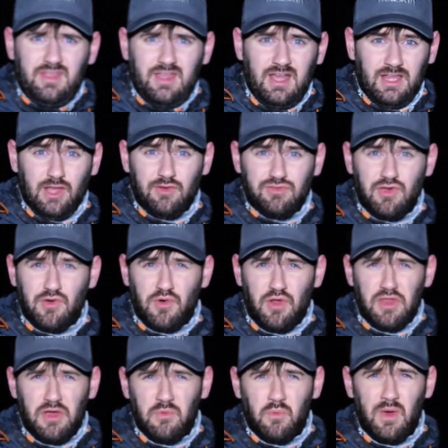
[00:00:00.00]
Hello
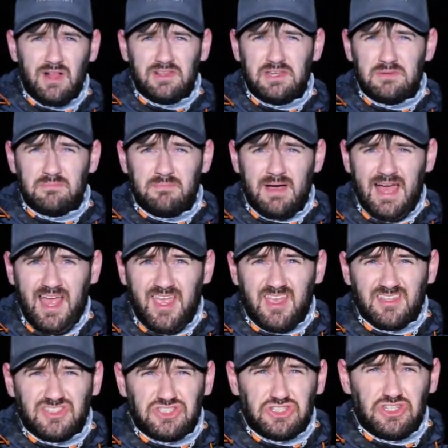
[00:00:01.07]
everyone and welcome back.
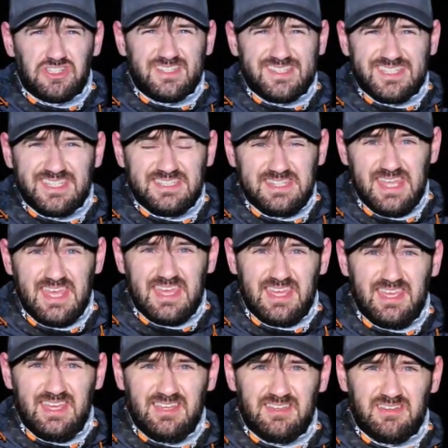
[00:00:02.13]
So
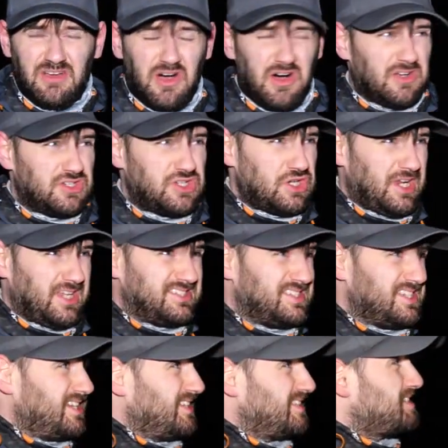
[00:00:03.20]
today, or should I
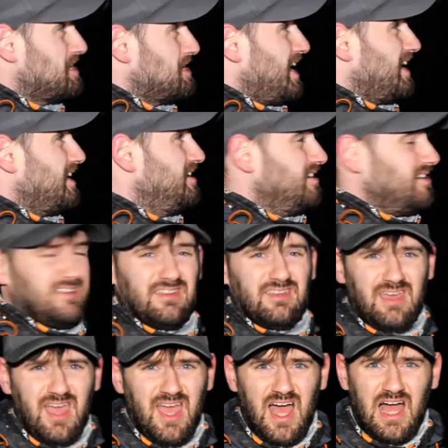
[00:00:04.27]
say tonight,
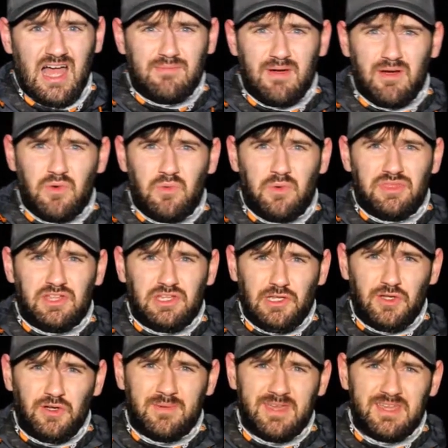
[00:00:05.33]
I'm out with the
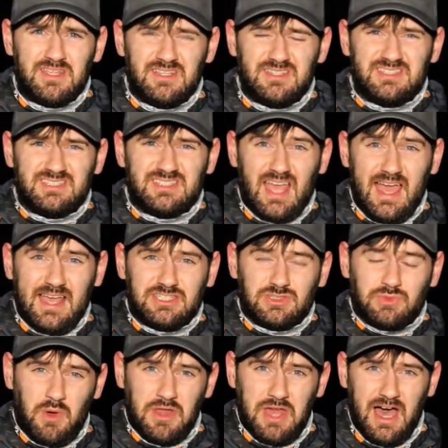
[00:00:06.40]
Lumix
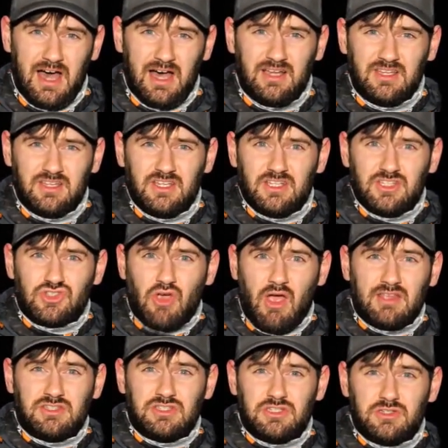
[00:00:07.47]
S1R
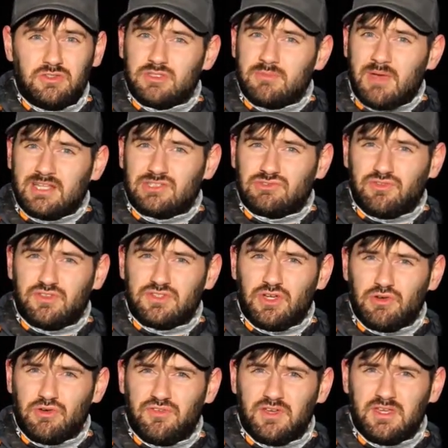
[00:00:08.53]
trying to do some
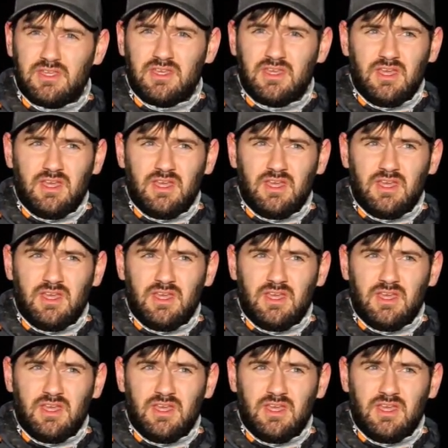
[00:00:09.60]
astrophotography